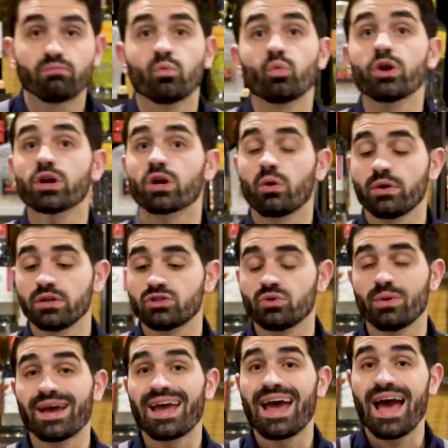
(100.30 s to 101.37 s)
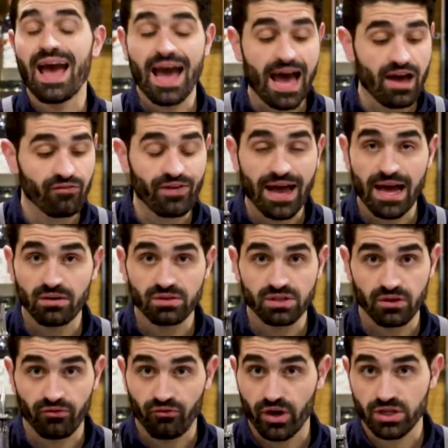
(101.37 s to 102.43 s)
We are going to do 1/2 ounce
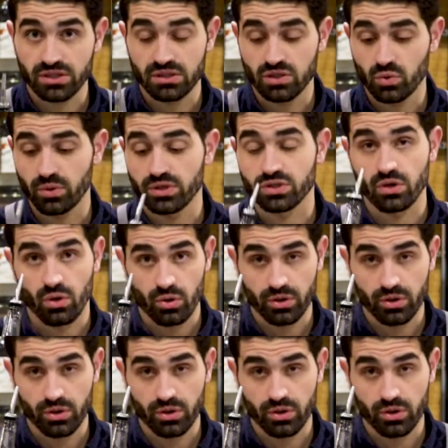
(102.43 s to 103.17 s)
of freshly squeezed